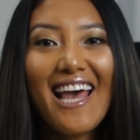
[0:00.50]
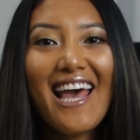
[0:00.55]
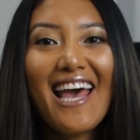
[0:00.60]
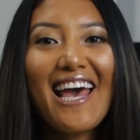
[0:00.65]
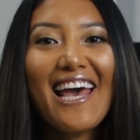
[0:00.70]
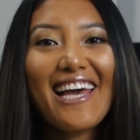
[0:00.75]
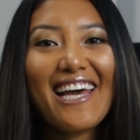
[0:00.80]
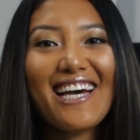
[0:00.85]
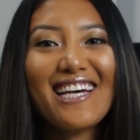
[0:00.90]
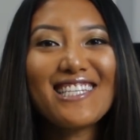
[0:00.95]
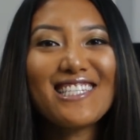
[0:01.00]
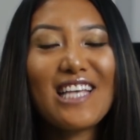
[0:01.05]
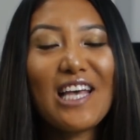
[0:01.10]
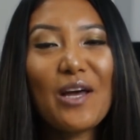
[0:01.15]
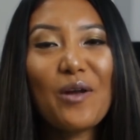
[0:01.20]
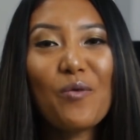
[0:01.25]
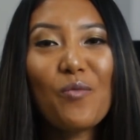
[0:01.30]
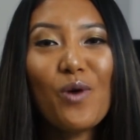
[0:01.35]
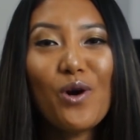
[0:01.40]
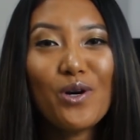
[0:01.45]
Hey guys,
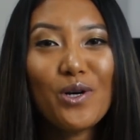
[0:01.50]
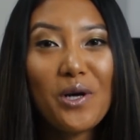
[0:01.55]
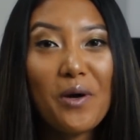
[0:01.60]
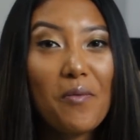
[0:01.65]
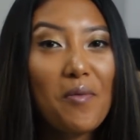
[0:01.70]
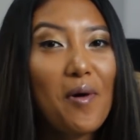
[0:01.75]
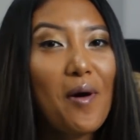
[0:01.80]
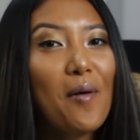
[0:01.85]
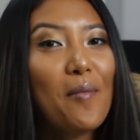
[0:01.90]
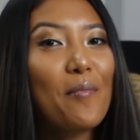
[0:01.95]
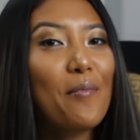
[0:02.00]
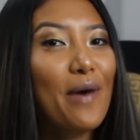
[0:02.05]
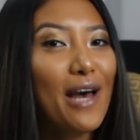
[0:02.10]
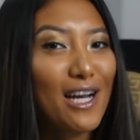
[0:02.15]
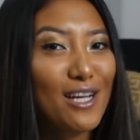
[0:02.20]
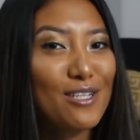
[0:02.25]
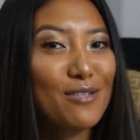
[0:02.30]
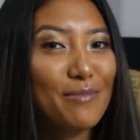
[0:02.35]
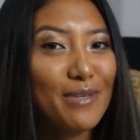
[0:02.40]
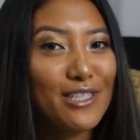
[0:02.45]
and welcome
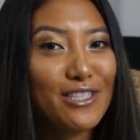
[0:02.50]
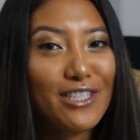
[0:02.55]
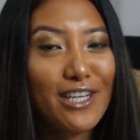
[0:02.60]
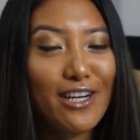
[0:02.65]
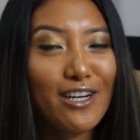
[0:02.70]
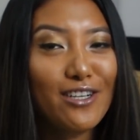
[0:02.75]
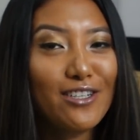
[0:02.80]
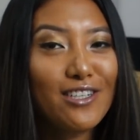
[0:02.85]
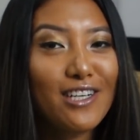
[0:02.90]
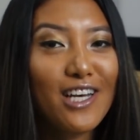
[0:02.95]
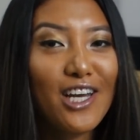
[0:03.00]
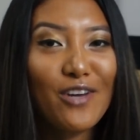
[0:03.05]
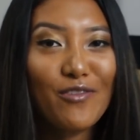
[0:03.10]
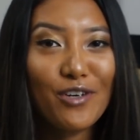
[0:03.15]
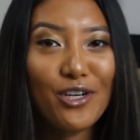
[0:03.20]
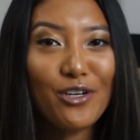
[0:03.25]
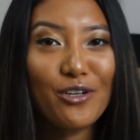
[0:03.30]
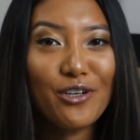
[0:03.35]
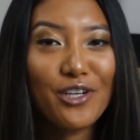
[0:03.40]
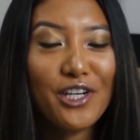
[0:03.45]
back to my channel. If
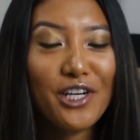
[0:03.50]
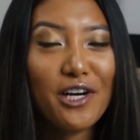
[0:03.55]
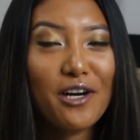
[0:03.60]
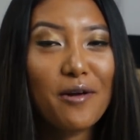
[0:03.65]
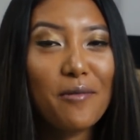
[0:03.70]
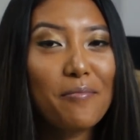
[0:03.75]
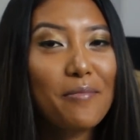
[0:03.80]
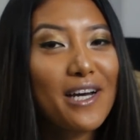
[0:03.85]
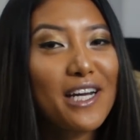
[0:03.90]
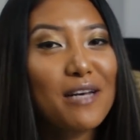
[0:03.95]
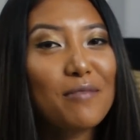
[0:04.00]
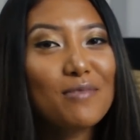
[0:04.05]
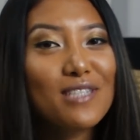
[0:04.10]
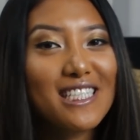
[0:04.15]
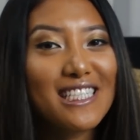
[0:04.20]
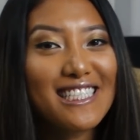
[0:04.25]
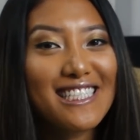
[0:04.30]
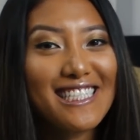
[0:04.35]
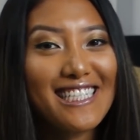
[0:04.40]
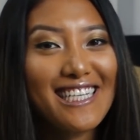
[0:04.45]
you're new here, my name is
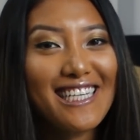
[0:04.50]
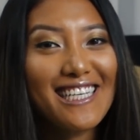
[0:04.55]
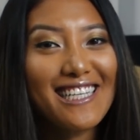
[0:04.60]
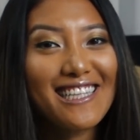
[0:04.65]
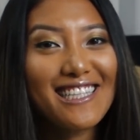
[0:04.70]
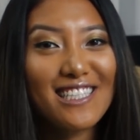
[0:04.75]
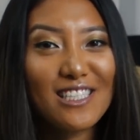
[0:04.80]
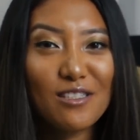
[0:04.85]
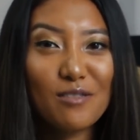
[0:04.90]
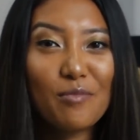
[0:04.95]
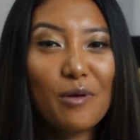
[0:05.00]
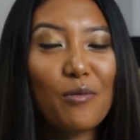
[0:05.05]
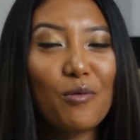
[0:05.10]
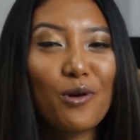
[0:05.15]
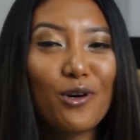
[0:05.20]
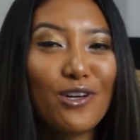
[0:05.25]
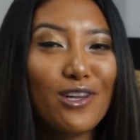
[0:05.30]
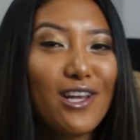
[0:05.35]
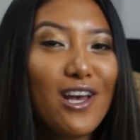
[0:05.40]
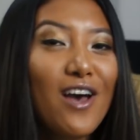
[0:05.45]
Lindsay. This is my
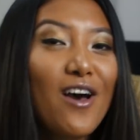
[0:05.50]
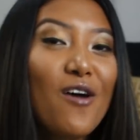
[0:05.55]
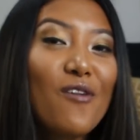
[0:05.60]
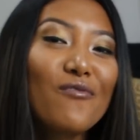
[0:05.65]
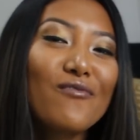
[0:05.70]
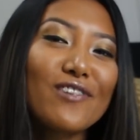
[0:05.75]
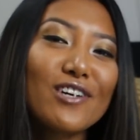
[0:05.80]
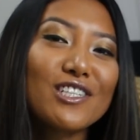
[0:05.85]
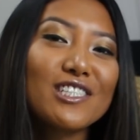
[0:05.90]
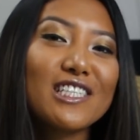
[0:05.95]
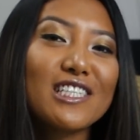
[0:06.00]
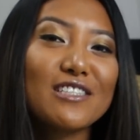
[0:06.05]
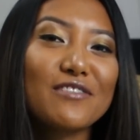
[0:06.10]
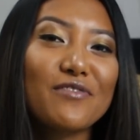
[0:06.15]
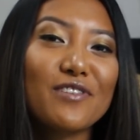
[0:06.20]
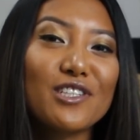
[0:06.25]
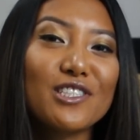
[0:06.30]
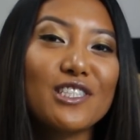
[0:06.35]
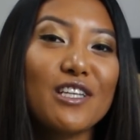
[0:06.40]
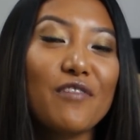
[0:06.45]
world. First things
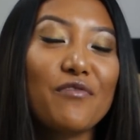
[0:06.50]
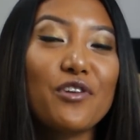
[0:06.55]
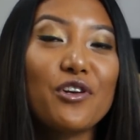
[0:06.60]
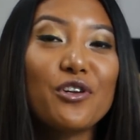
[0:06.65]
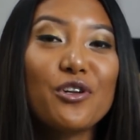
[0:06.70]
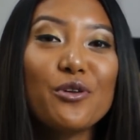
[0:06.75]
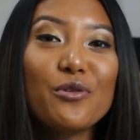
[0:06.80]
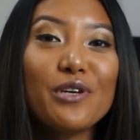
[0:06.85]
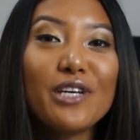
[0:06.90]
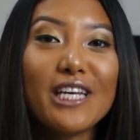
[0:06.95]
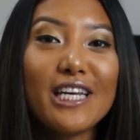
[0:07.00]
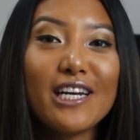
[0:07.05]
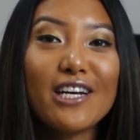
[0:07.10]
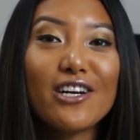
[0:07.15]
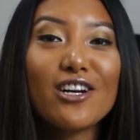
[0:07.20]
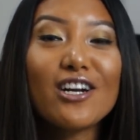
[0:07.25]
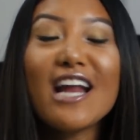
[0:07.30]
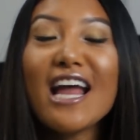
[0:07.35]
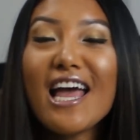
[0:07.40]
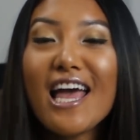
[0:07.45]
first, if you're new
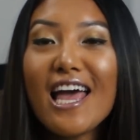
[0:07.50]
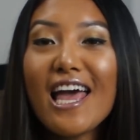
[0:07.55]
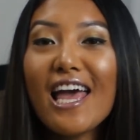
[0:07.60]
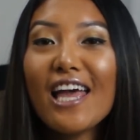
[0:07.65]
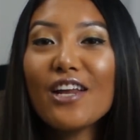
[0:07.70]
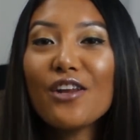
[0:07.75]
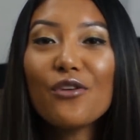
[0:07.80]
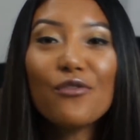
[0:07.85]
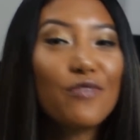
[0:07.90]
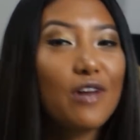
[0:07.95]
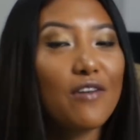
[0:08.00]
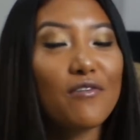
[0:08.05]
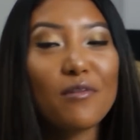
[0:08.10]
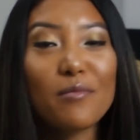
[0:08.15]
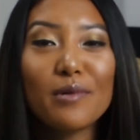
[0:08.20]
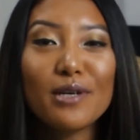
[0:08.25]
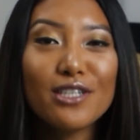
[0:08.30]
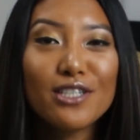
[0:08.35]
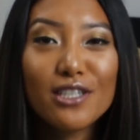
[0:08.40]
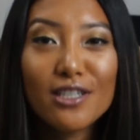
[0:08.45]
here and you've never
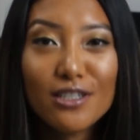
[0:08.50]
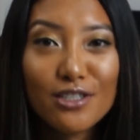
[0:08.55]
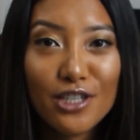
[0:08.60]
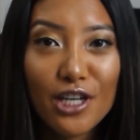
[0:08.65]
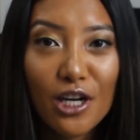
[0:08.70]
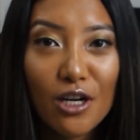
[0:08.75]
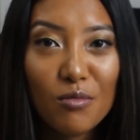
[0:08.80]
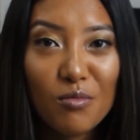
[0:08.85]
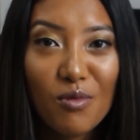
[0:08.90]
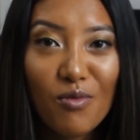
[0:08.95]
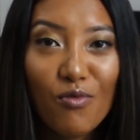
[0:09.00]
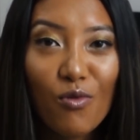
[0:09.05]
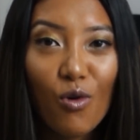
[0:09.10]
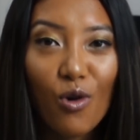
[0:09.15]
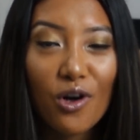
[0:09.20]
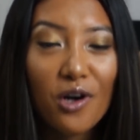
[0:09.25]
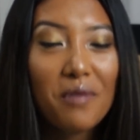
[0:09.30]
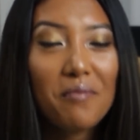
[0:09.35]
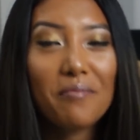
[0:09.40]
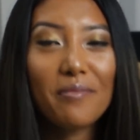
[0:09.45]
been to the channel
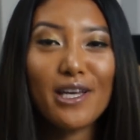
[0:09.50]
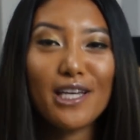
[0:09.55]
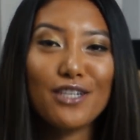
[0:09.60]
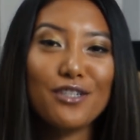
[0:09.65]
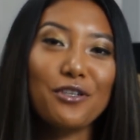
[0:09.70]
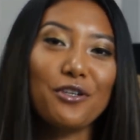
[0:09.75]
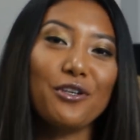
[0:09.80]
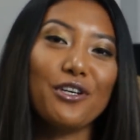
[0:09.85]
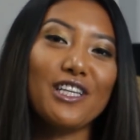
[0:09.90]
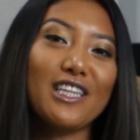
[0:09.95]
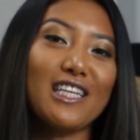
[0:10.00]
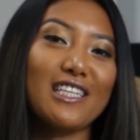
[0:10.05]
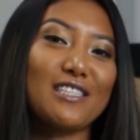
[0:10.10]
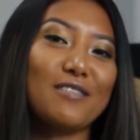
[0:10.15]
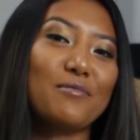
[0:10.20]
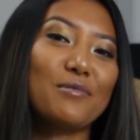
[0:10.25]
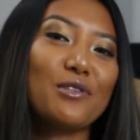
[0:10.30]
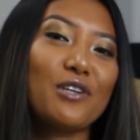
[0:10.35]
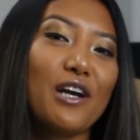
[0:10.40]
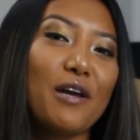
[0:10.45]
before, make sure you hit that
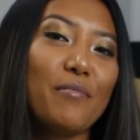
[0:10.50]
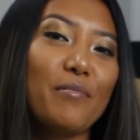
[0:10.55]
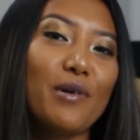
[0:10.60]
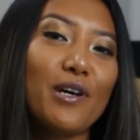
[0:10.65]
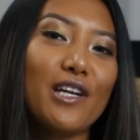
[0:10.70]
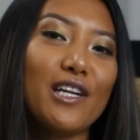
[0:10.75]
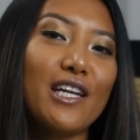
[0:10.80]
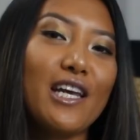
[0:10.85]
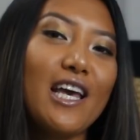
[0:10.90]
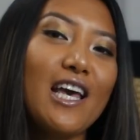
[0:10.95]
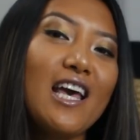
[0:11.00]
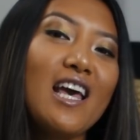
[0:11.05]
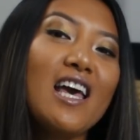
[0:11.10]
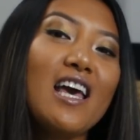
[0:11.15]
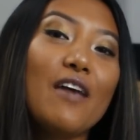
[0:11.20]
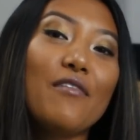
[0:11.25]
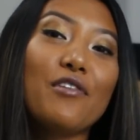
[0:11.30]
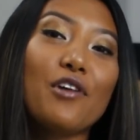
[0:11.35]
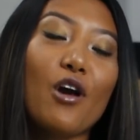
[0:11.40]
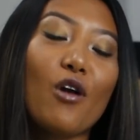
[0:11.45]
subscribe button.
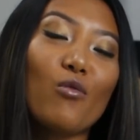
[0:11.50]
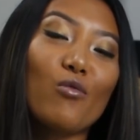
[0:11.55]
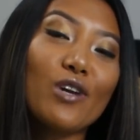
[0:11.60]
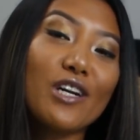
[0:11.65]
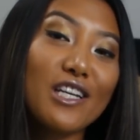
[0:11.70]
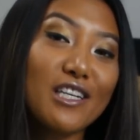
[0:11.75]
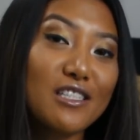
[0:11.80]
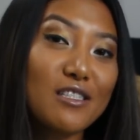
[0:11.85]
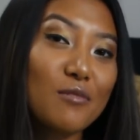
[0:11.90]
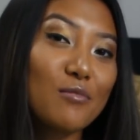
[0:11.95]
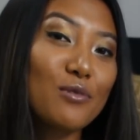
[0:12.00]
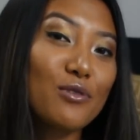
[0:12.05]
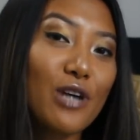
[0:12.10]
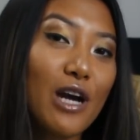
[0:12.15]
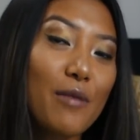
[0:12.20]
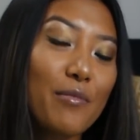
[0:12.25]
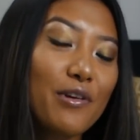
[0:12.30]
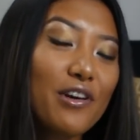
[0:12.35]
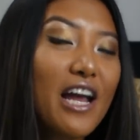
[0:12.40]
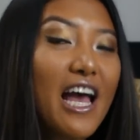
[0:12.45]
If you're already a
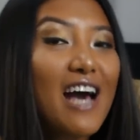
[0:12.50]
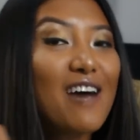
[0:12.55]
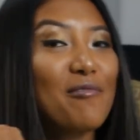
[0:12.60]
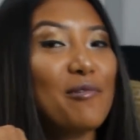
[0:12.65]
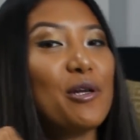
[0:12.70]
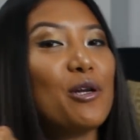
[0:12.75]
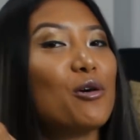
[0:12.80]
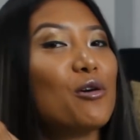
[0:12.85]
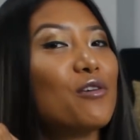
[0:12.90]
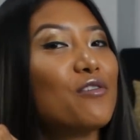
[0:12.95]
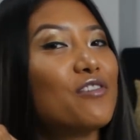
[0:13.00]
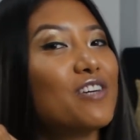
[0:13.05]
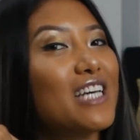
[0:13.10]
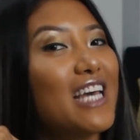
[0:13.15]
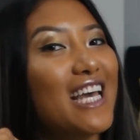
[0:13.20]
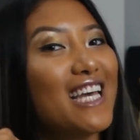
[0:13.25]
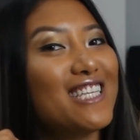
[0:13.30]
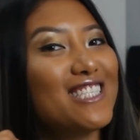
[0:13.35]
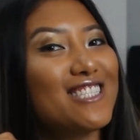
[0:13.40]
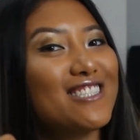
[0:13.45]
subscriber, have my
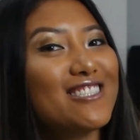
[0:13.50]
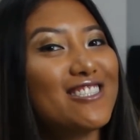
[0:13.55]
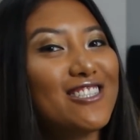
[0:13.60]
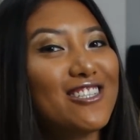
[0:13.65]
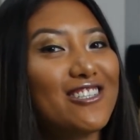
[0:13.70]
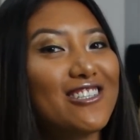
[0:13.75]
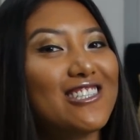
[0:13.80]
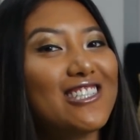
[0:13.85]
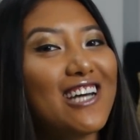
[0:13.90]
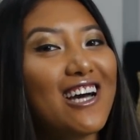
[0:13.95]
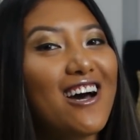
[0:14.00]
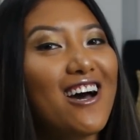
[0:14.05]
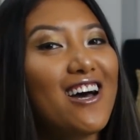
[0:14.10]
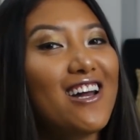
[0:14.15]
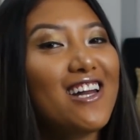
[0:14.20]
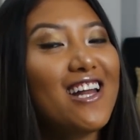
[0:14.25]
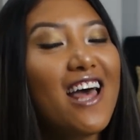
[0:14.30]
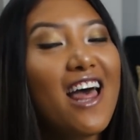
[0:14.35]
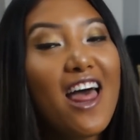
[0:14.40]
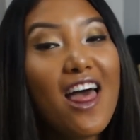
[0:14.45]
notifications turned
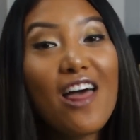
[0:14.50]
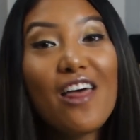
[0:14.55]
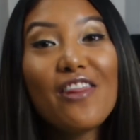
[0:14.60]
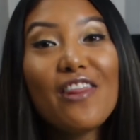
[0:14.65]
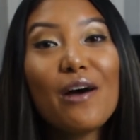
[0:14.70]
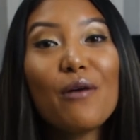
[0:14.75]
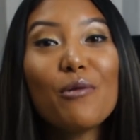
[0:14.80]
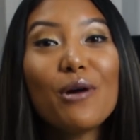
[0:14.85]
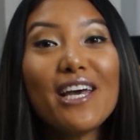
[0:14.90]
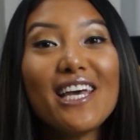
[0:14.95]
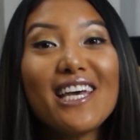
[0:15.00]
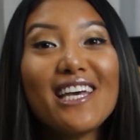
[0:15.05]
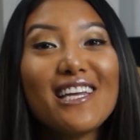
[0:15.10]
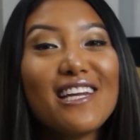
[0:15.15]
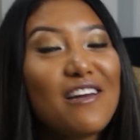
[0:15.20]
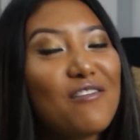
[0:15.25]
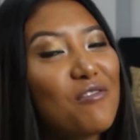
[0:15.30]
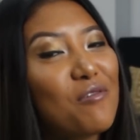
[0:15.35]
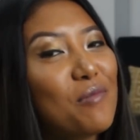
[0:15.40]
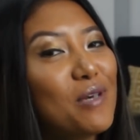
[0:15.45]
on. That way you
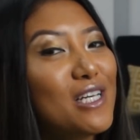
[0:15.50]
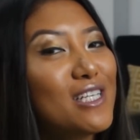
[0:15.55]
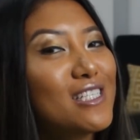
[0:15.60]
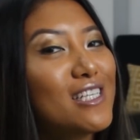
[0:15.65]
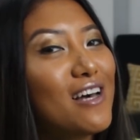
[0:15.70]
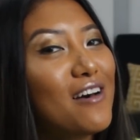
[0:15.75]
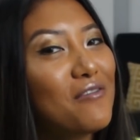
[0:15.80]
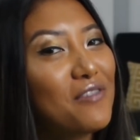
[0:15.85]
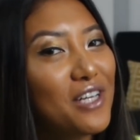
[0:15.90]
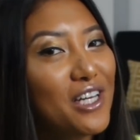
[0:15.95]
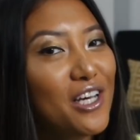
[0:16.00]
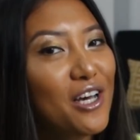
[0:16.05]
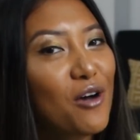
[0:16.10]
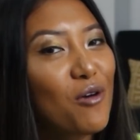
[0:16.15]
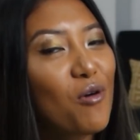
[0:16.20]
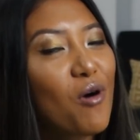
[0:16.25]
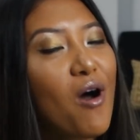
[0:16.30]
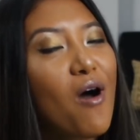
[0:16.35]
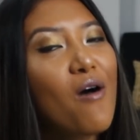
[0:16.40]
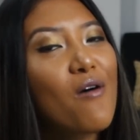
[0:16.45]
never miss a
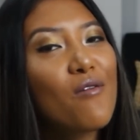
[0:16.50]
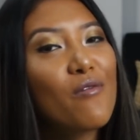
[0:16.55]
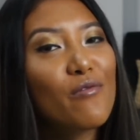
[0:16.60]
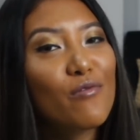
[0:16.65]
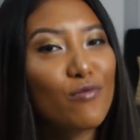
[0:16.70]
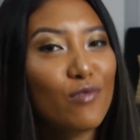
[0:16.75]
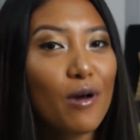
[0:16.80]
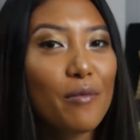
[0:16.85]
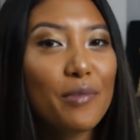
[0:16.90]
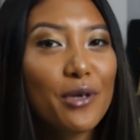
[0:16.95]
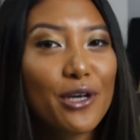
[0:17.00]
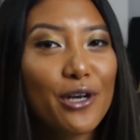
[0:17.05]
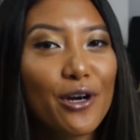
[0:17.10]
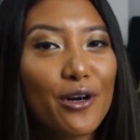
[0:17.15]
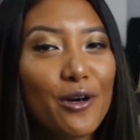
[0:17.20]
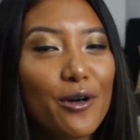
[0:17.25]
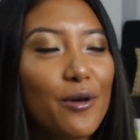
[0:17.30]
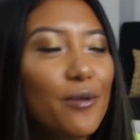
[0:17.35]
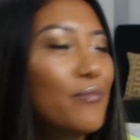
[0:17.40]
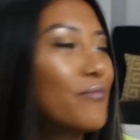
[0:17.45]
video from your
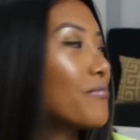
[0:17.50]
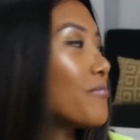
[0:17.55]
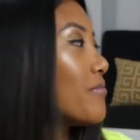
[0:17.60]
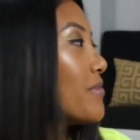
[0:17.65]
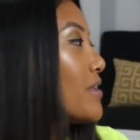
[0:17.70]
girl.